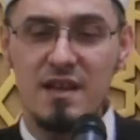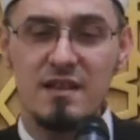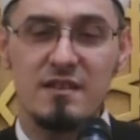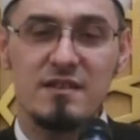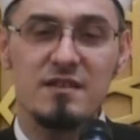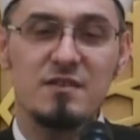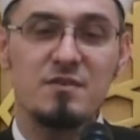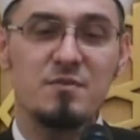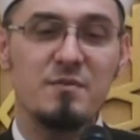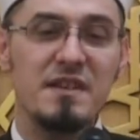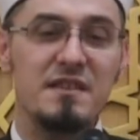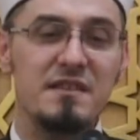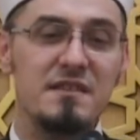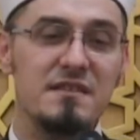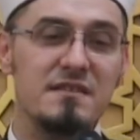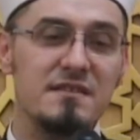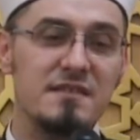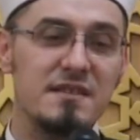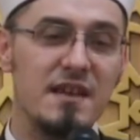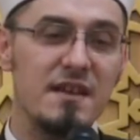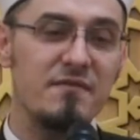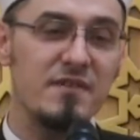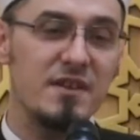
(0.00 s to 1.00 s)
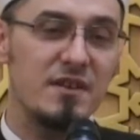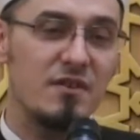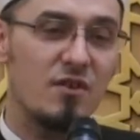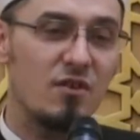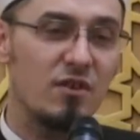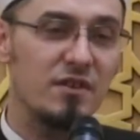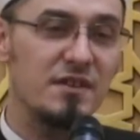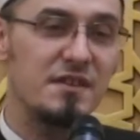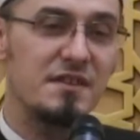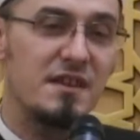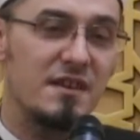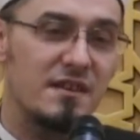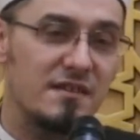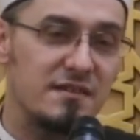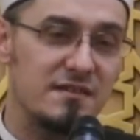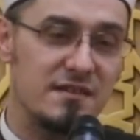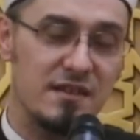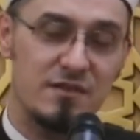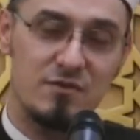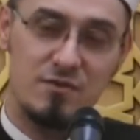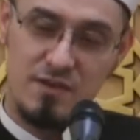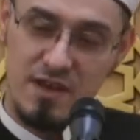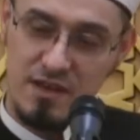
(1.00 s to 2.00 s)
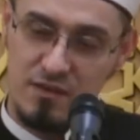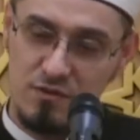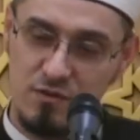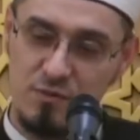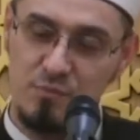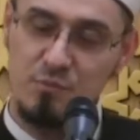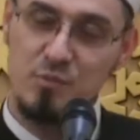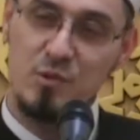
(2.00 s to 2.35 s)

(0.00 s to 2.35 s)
the 27 odd years that you had to